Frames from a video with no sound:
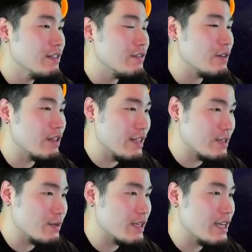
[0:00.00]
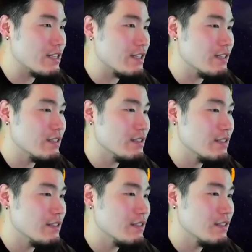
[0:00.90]
for this rotation.
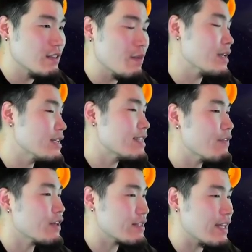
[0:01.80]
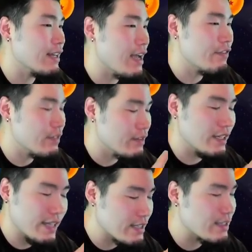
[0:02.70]
I mean, he's definitely gonna stay alive. That,
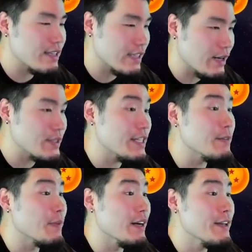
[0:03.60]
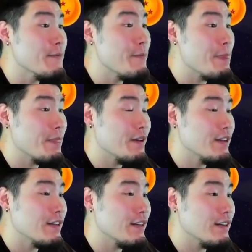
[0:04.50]
that's that's a guarantee. But
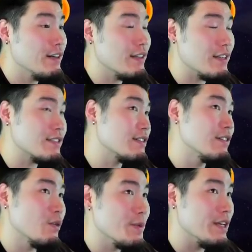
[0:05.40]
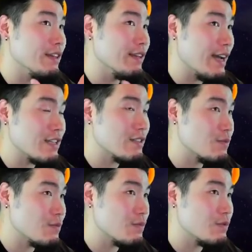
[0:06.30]
the concern would be next
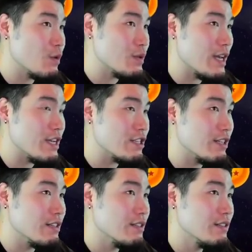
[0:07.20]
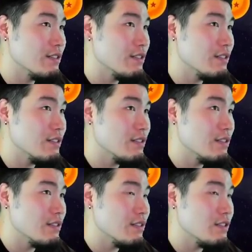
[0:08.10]
rotation.
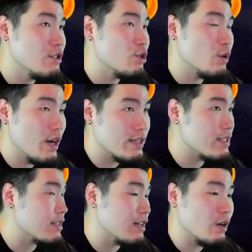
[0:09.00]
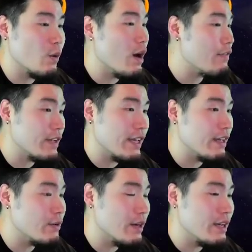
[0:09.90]
Trunks is gonna go off
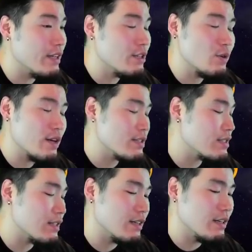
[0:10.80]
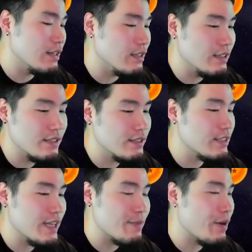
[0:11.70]
again, right? Trunks is gonna
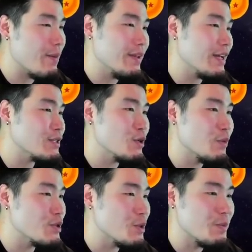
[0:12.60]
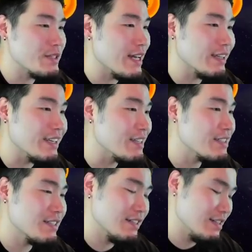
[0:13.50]
get probably like two more supers at least,